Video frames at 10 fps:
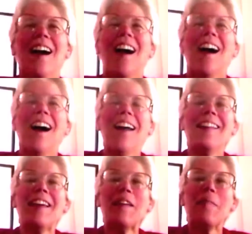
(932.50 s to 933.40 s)
I
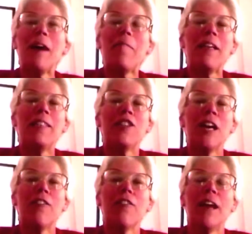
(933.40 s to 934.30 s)
think it may have been a
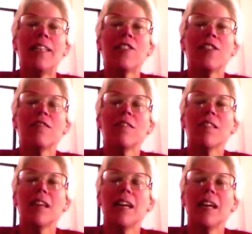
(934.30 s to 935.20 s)
generational
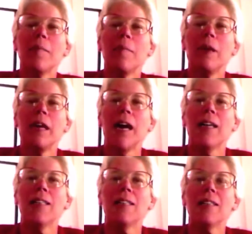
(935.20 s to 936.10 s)
thing
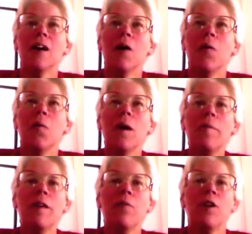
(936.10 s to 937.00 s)
because women
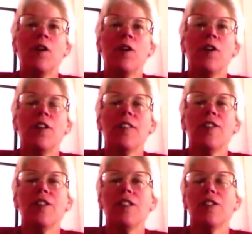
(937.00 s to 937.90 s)
were urged
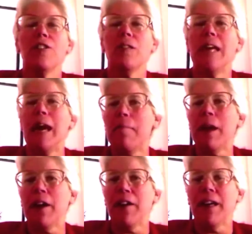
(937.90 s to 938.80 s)
to get
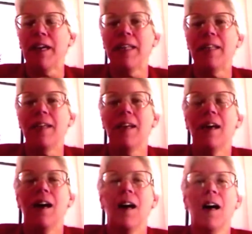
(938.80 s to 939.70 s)
married
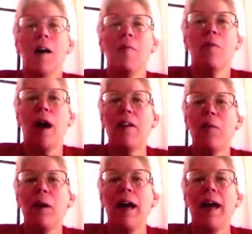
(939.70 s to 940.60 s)
um, right
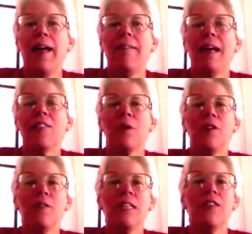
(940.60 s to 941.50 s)
away. That's what you
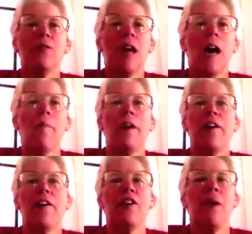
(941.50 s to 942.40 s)
did. You got married,
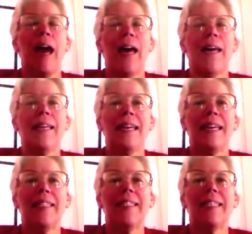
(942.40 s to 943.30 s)
you had
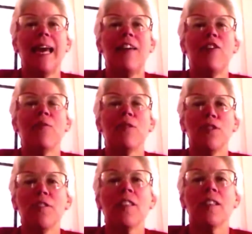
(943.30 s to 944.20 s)
kids, and you
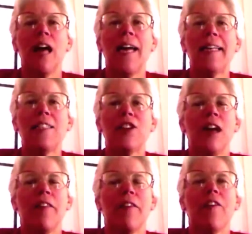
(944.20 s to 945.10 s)
learned to like each
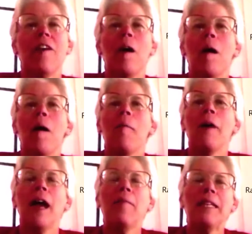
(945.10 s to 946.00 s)
other. But
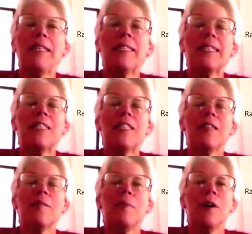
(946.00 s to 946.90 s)
I'm listening to the
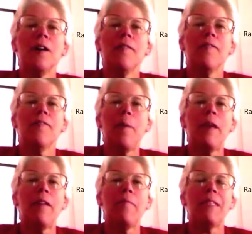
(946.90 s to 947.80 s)
book Feminine
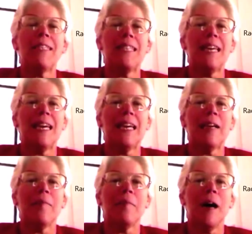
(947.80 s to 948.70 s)
Mystique
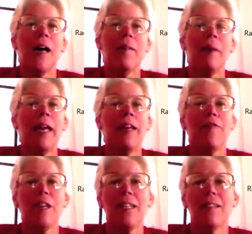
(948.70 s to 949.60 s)
by Betty
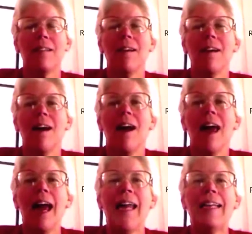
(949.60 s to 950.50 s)
Friedan,
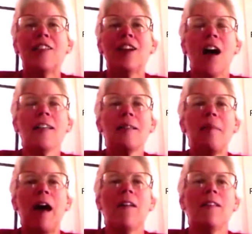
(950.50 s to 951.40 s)
and it talks
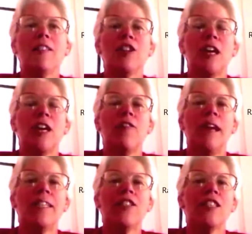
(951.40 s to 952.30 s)
about the
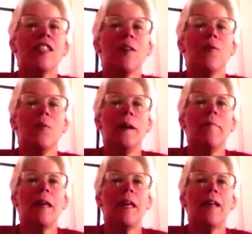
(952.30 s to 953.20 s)
generations of
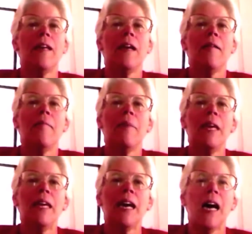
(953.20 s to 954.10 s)
women
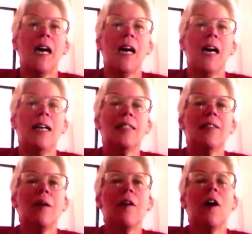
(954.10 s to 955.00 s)
being, it's,
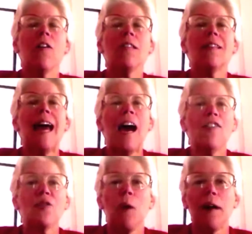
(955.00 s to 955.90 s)
they called it the
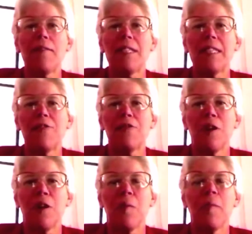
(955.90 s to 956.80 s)
housewife
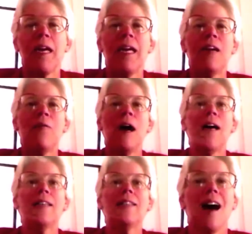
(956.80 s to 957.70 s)
syndrome. It
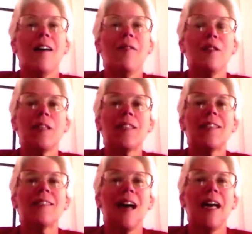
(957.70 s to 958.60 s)
was, it's what
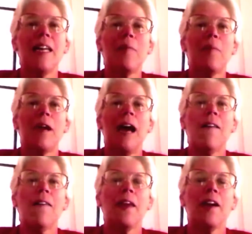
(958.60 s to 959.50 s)
society put out
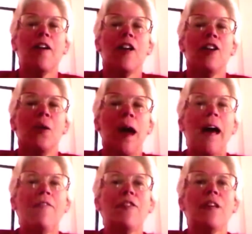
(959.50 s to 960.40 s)
there. You
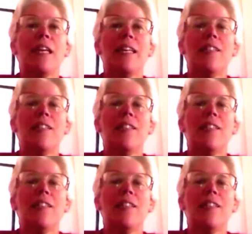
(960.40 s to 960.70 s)
have your kids, you